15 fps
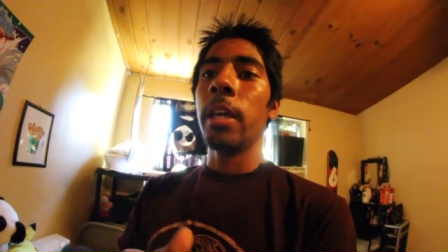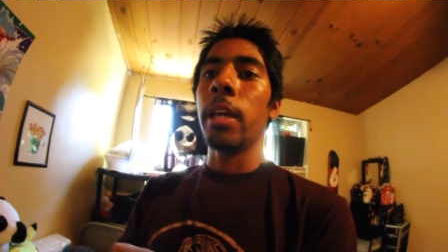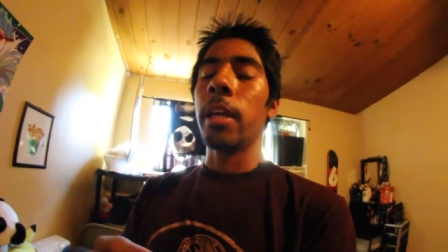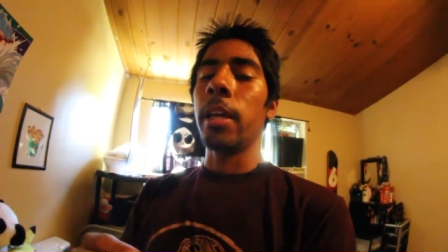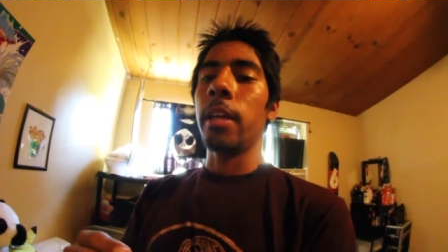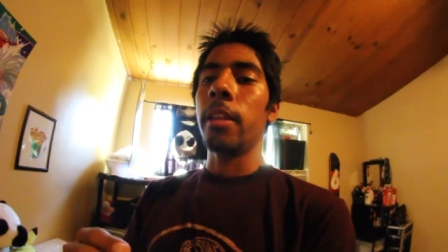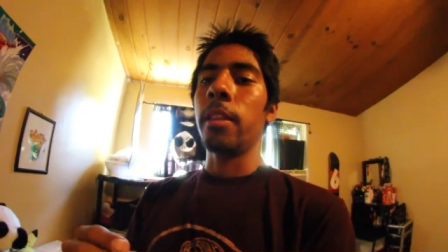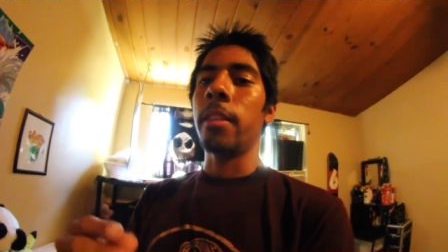
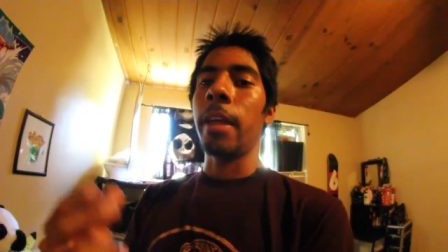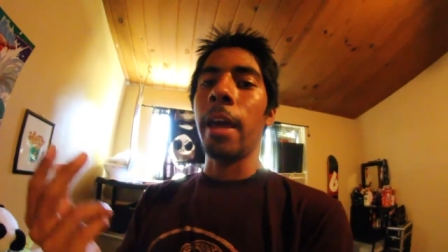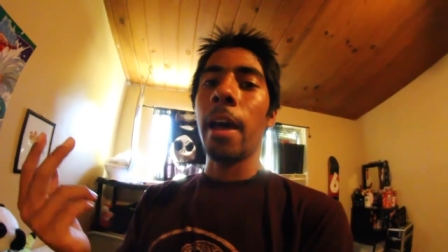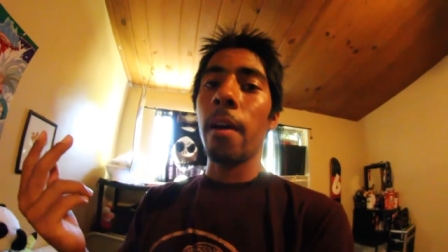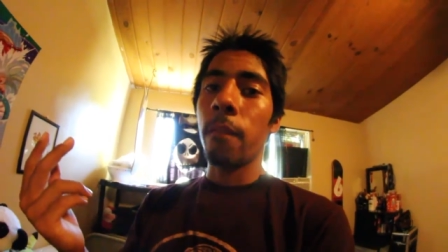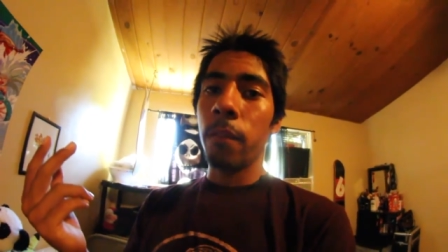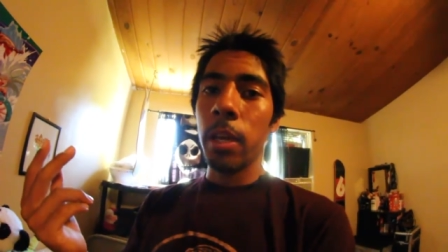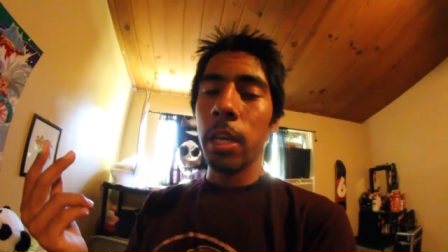They
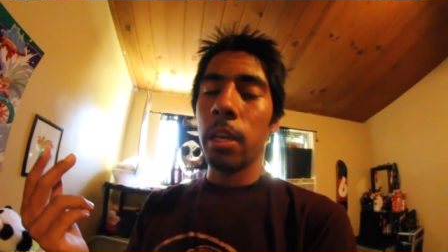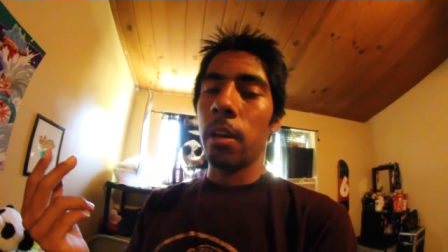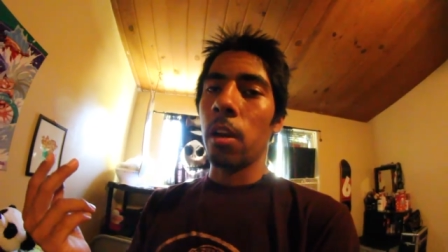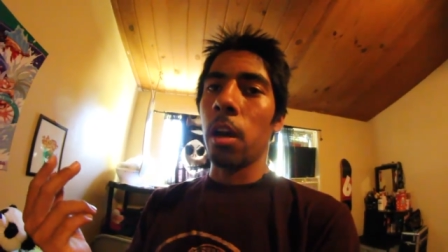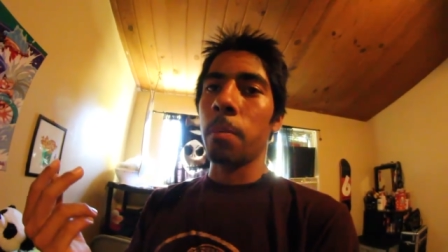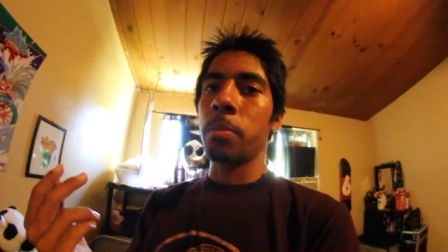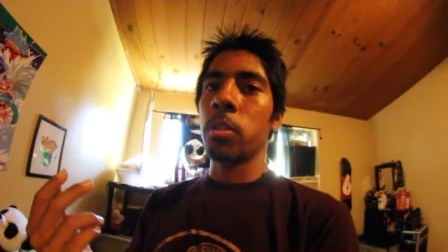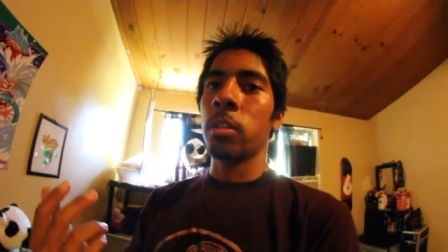have vegan
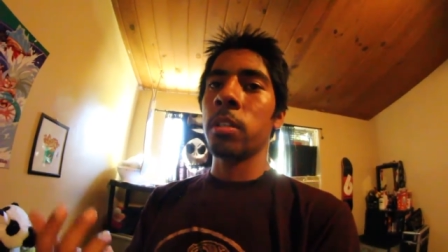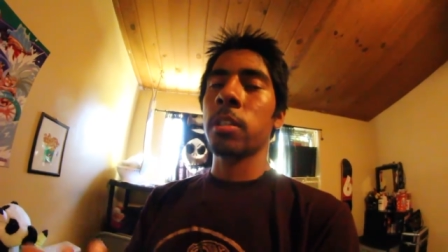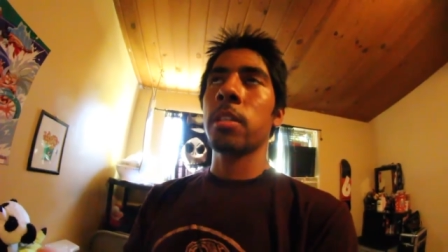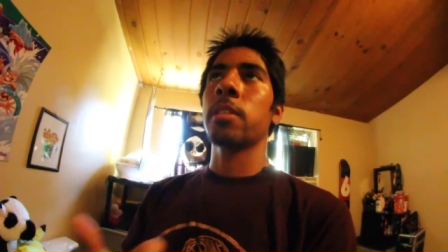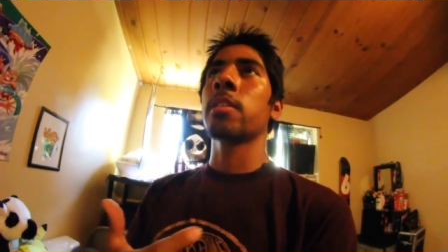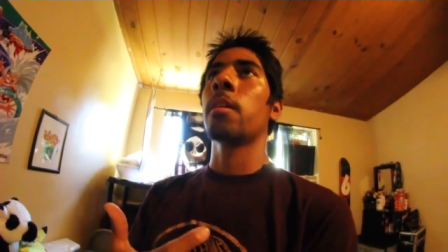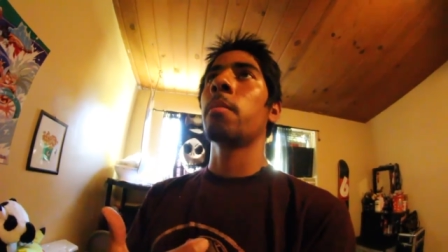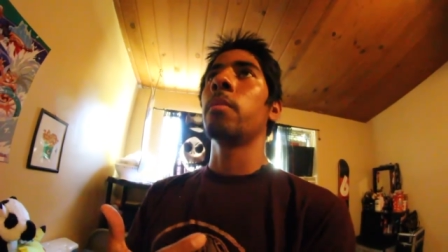options
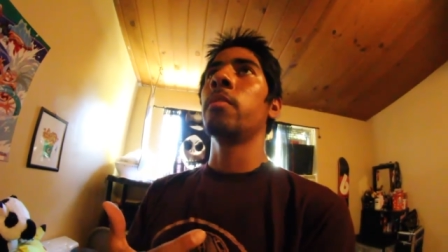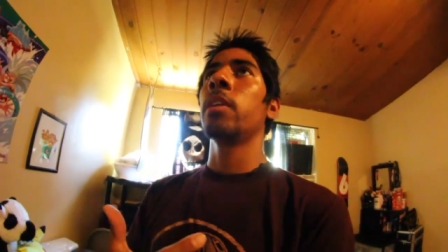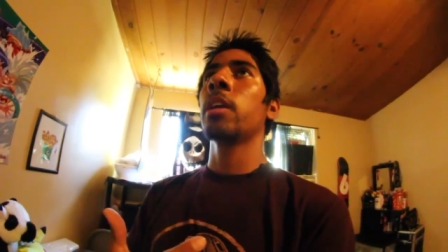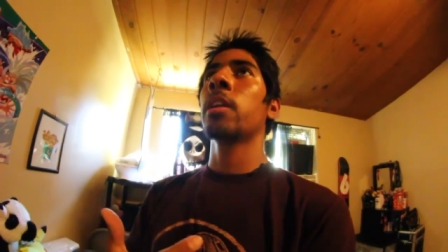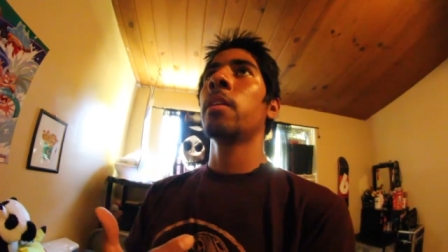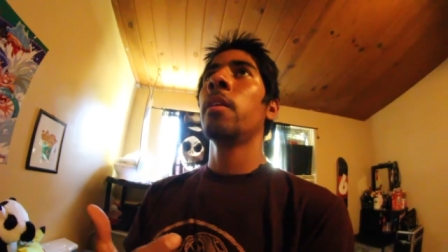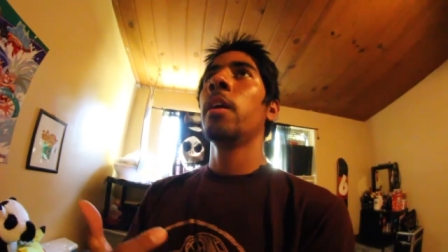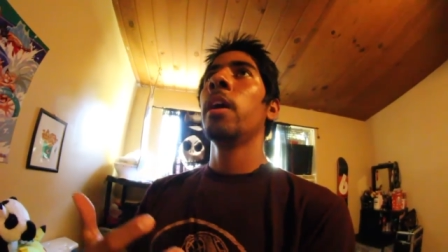because I'm a
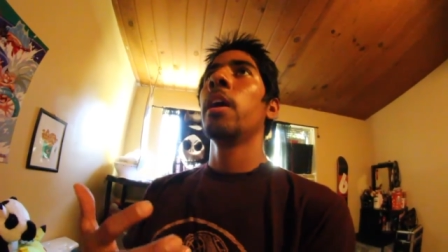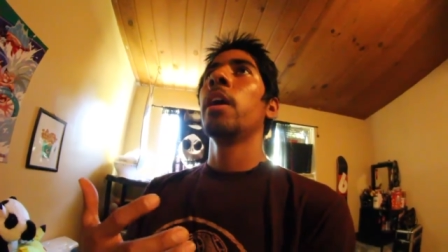vegan.